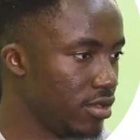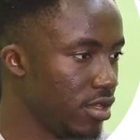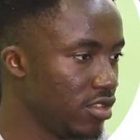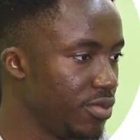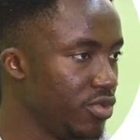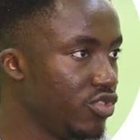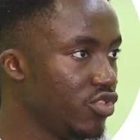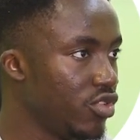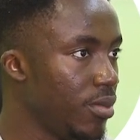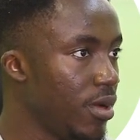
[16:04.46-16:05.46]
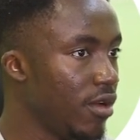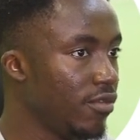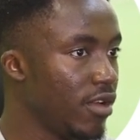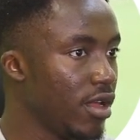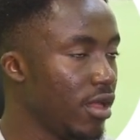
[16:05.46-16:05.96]
Does Bootstrap have
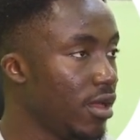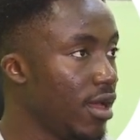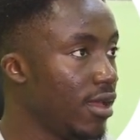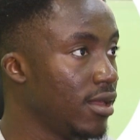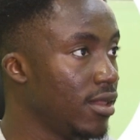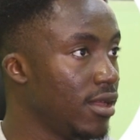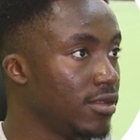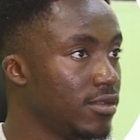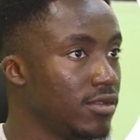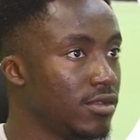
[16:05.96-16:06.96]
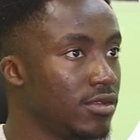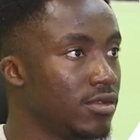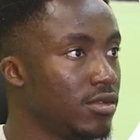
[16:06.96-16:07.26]
height classes?